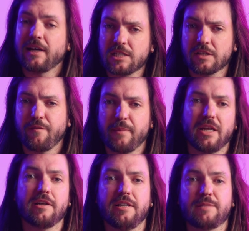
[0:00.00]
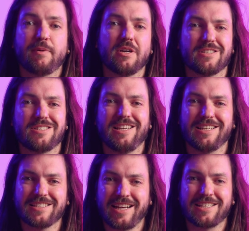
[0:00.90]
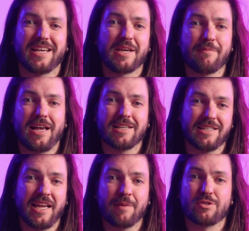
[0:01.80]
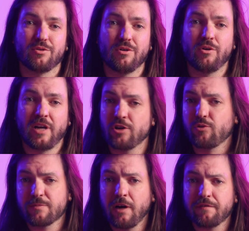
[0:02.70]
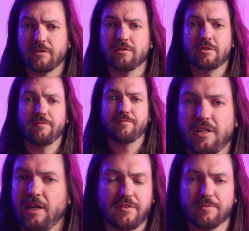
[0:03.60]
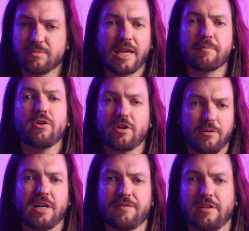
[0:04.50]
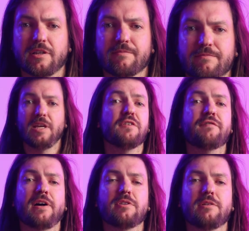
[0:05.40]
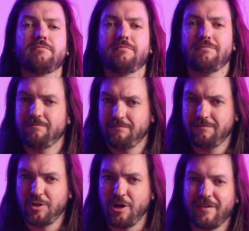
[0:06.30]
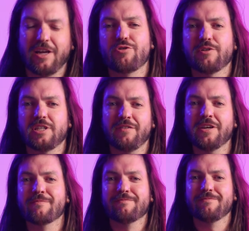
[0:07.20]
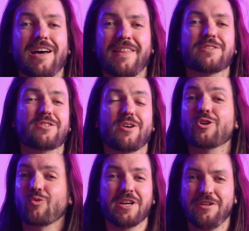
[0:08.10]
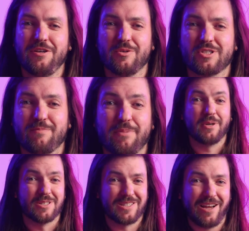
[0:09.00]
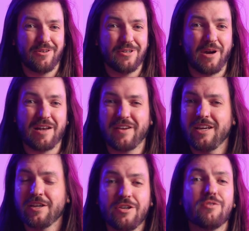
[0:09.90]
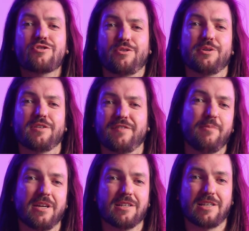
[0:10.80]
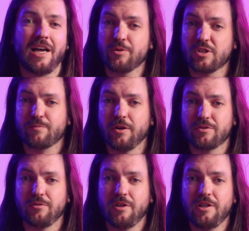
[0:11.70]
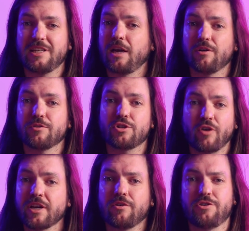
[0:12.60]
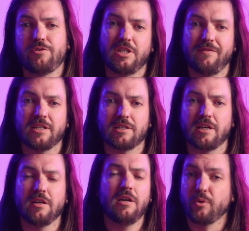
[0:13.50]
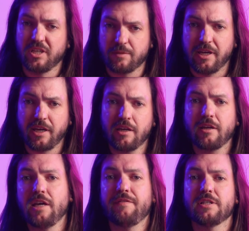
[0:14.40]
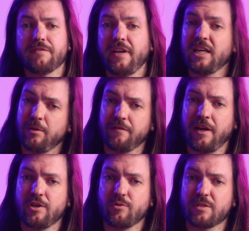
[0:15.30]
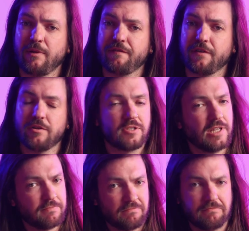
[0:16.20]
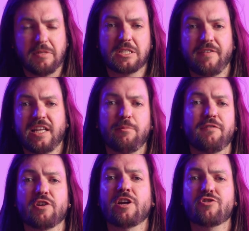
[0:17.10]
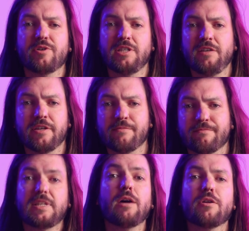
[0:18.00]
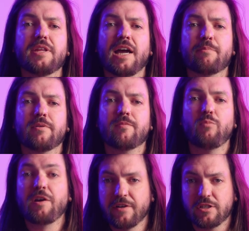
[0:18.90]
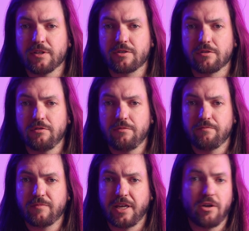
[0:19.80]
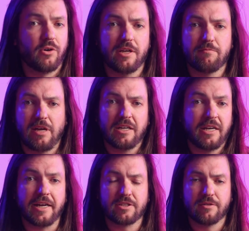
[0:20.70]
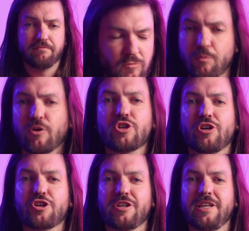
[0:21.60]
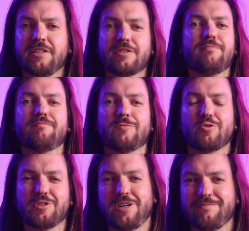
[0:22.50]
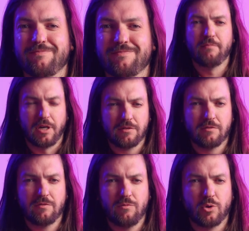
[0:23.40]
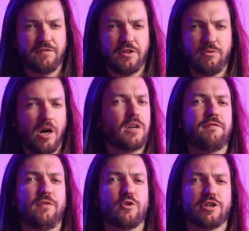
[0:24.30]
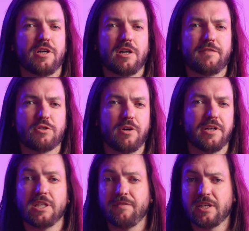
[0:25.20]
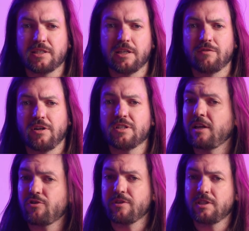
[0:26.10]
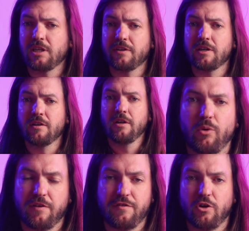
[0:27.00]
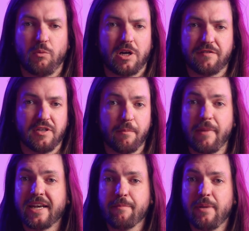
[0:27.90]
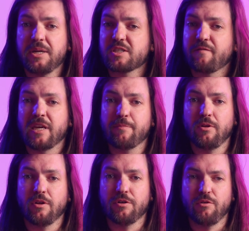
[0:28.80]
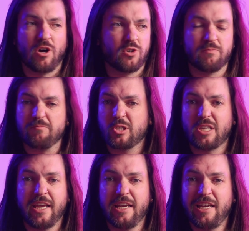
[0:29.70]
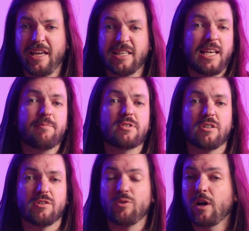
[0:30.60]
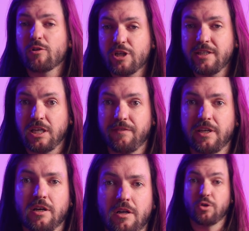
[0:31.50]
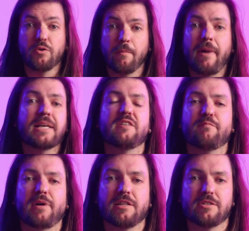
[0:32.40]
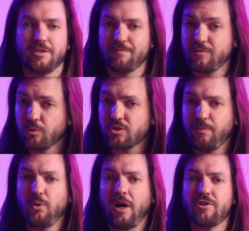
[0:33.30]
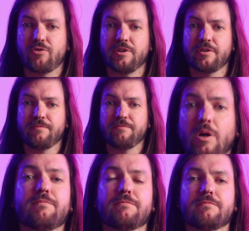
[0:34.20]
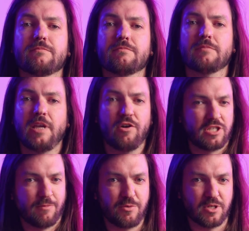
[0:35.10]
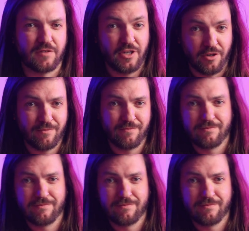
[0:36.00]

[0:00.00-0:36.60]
If that sounds familiar, it's because it's the exact same as the App Store on Android smartphones. It'll have the same logo and everything. If you found it, you have an Android TV. And that's great news, because now you have a huge choice of VPNs at your disposal to download straight onto your TV set. Broadly speaking, if it's available for Android smartphones, then it's available for your Android TV. Download the app, wait for it to install, then log in and connect. No more instruction needed. You're all done. But what if you aren't fortunate enough to own a TV set that runs Android TV? What if you're one of the many millions of people who own, say, a Samsung or LG TV, two massive brands that don't support Android? Well, here are some options for you.